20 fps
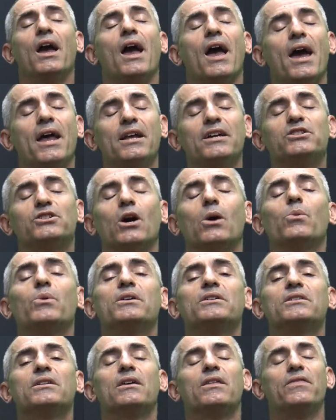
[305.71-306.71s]
And as
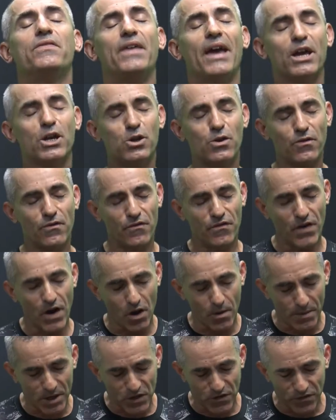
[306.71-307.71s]
always, thank you very
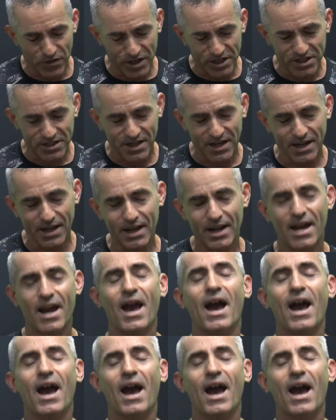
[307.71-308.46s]
much for listening,